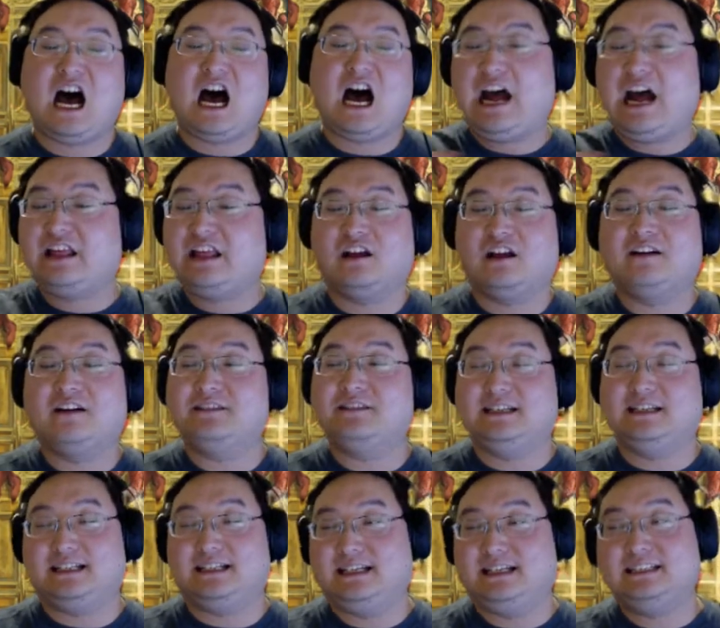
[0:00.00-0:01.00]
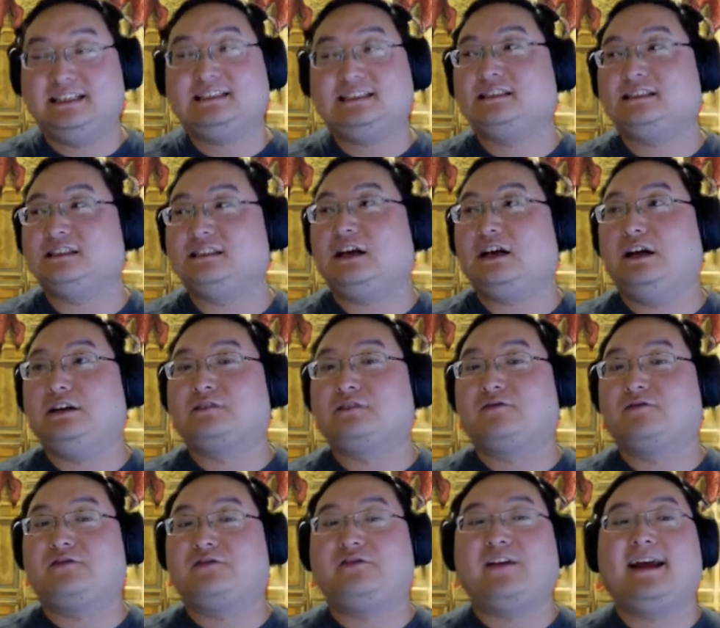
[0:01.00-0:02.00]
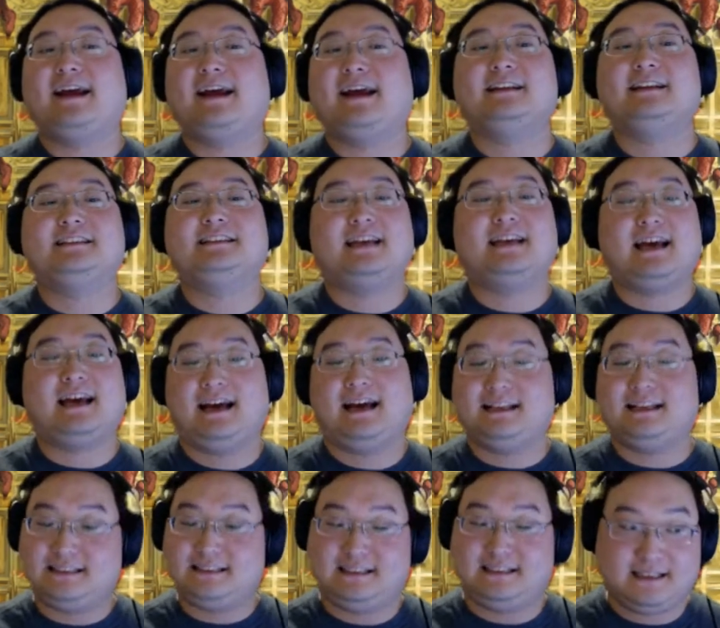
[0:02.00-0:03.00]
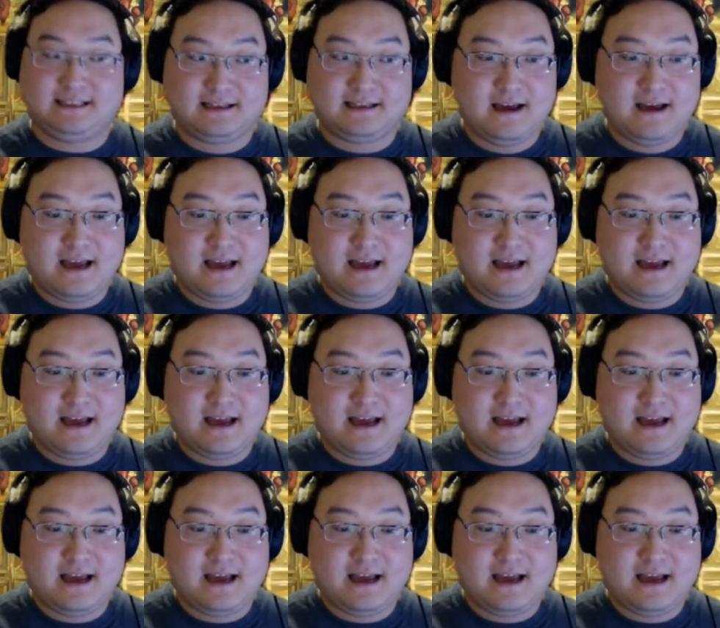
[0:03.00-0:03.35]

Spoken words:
I loved it. It's fantastic.